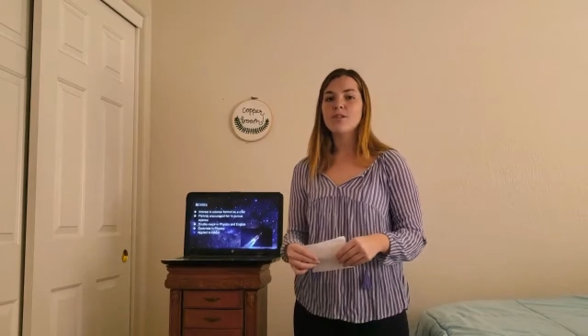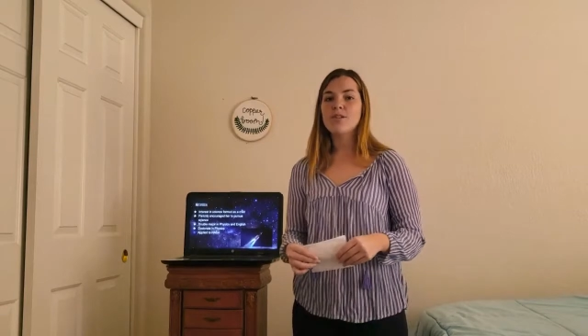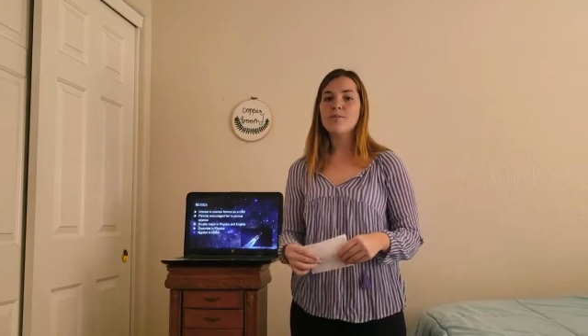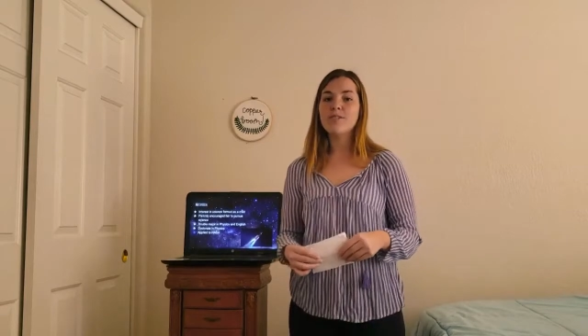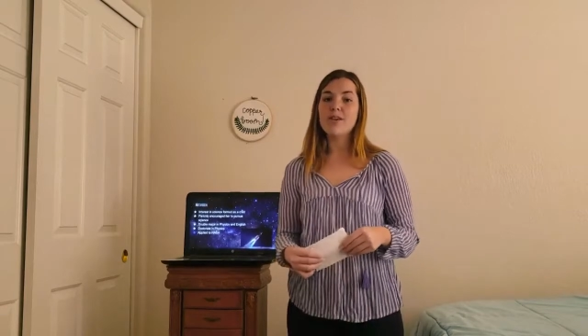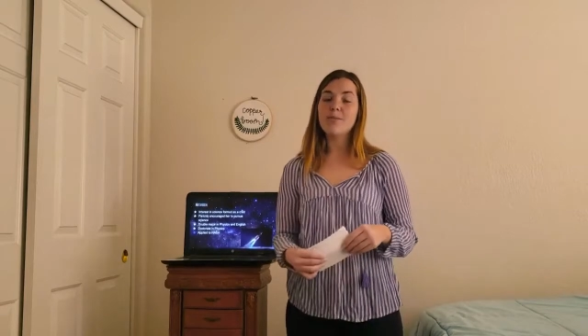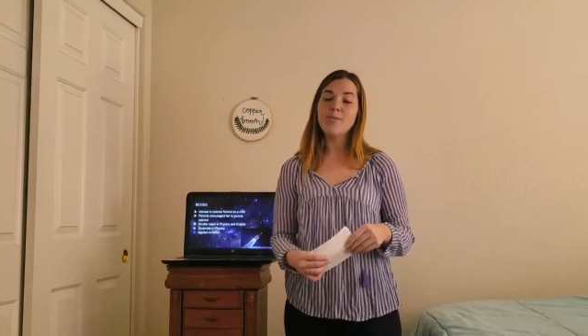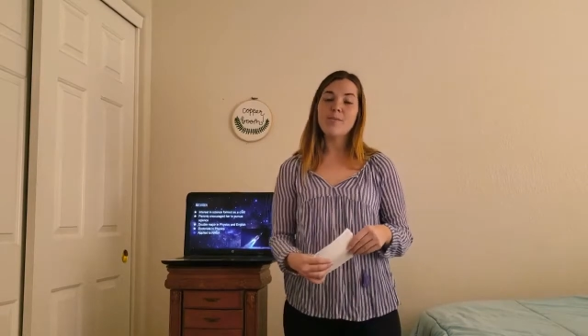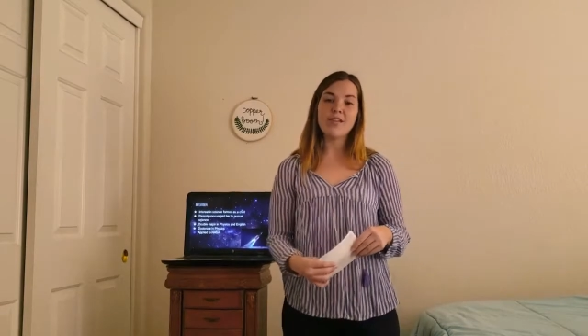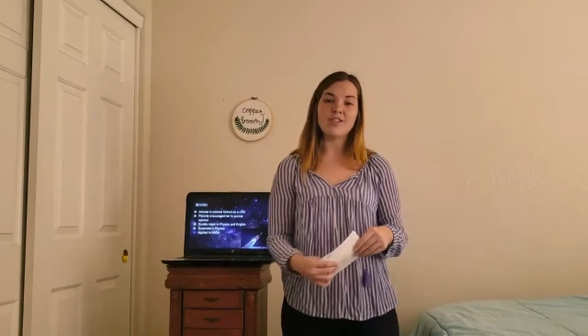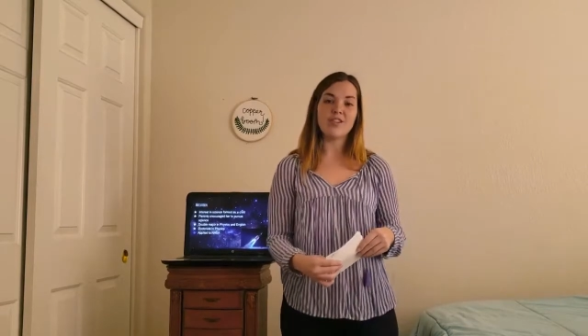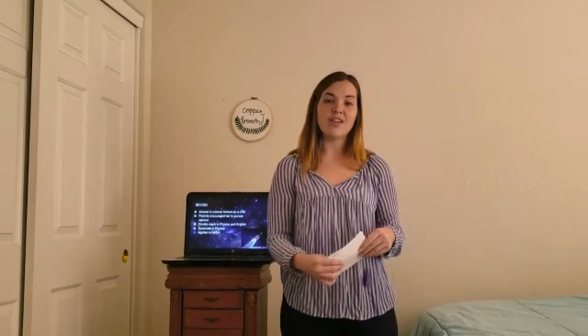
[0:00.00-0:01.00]
she double
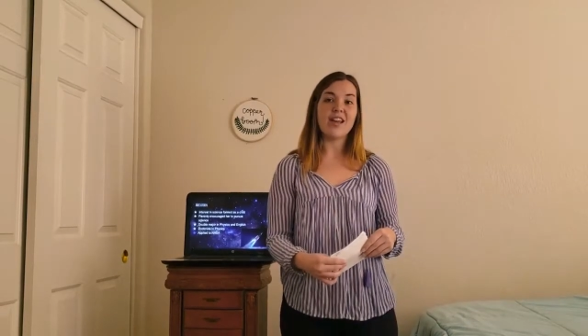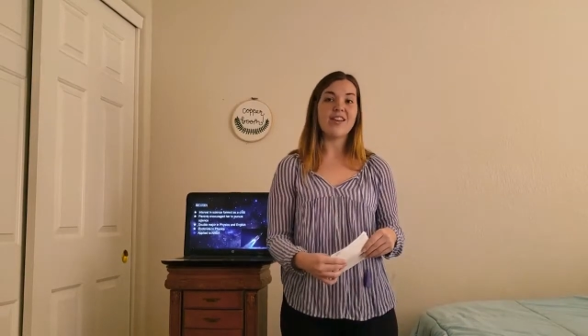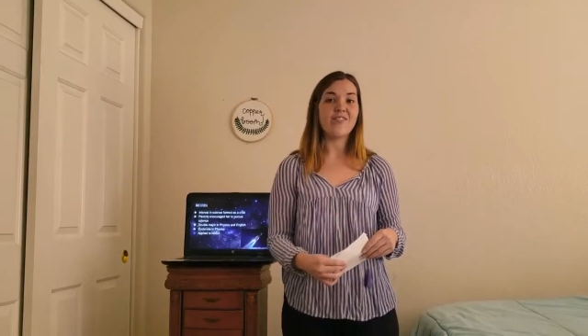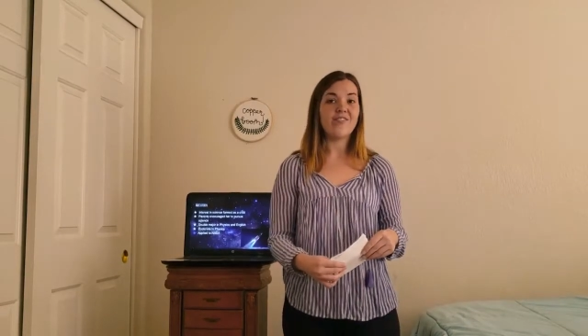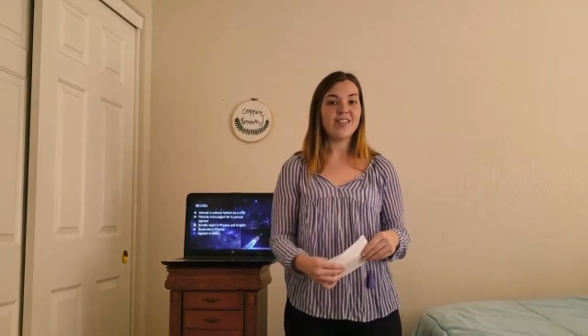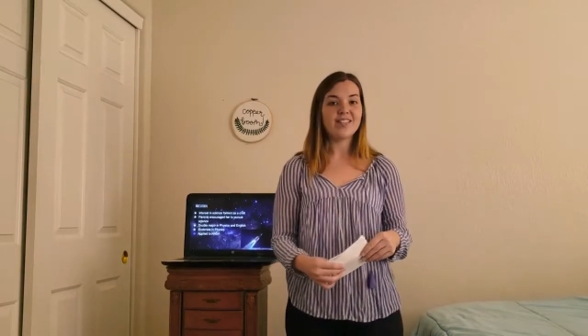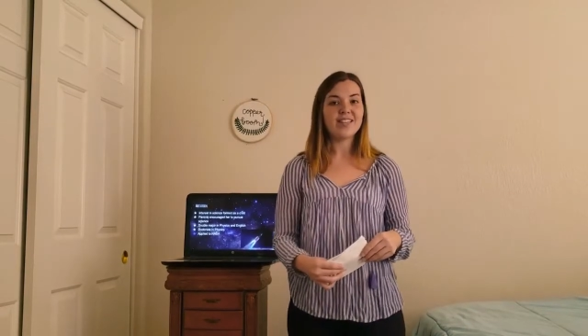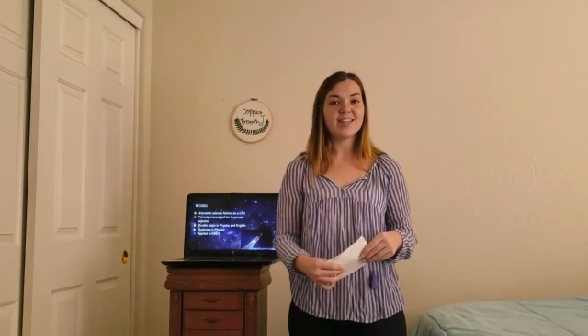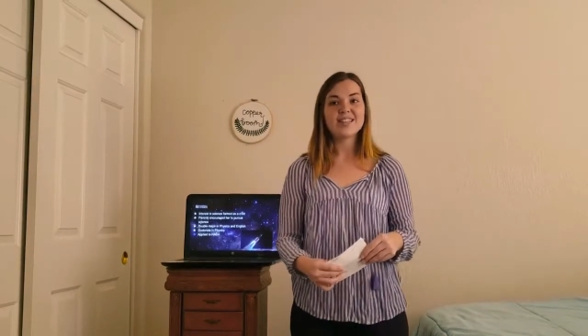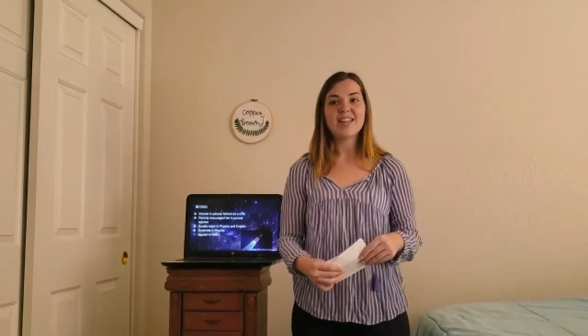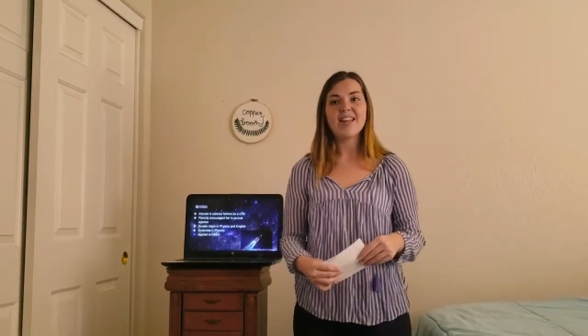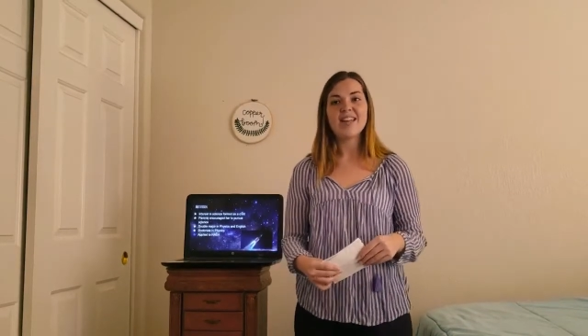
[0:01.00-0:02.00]
majored in
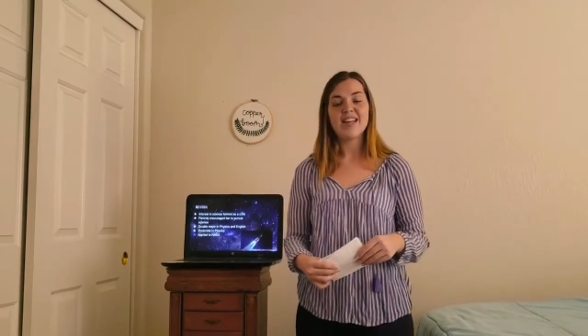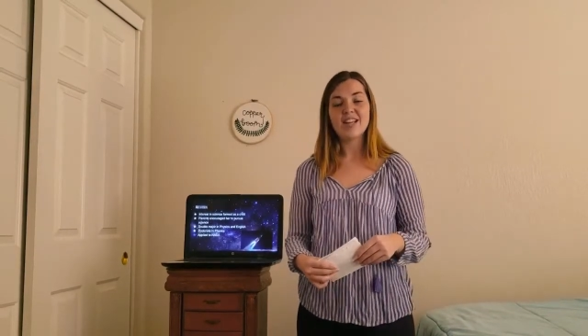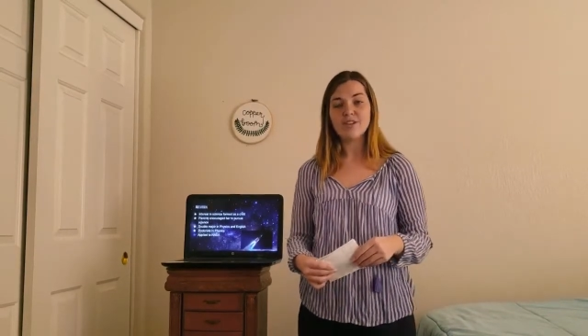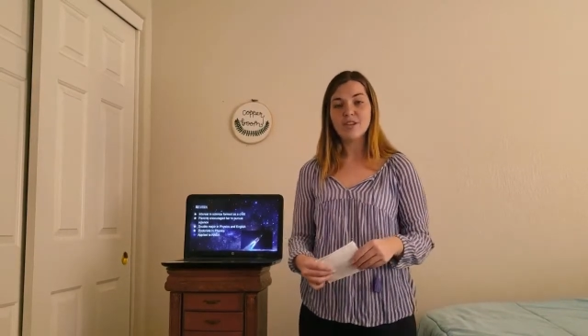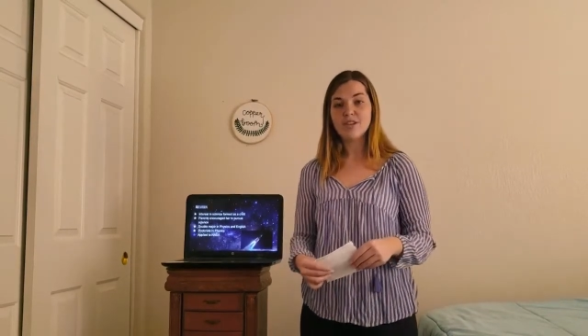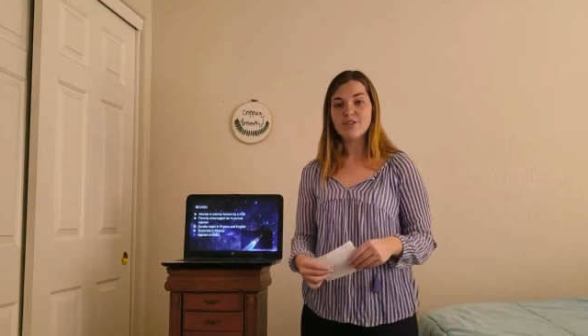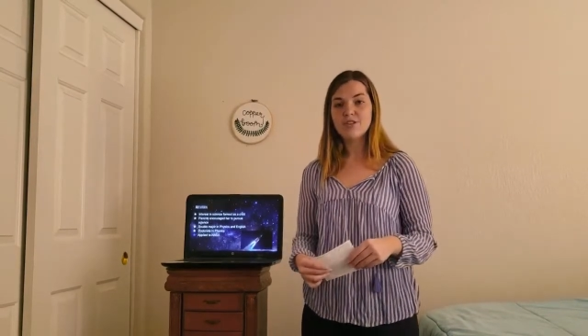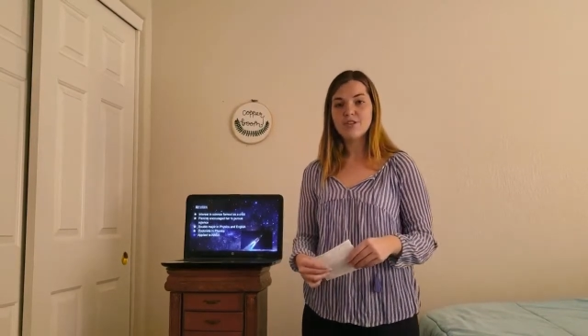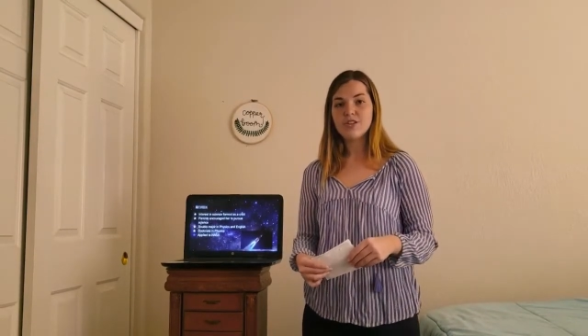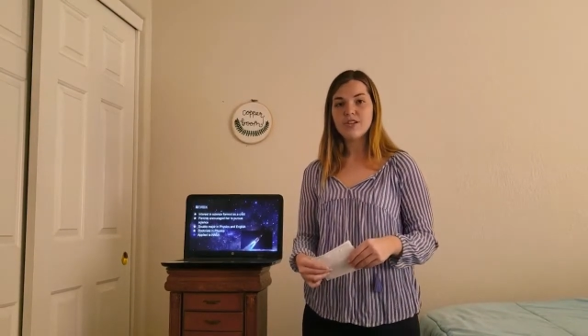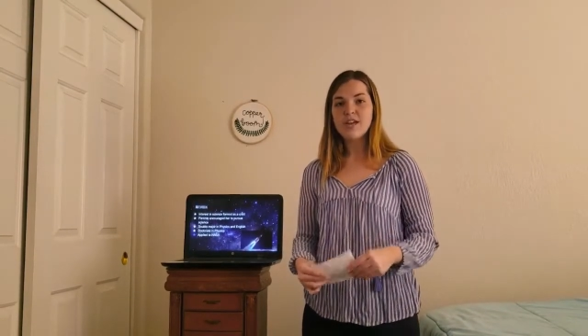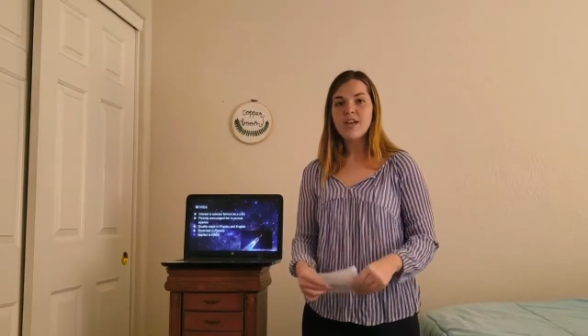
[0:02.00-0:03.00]
physics and English.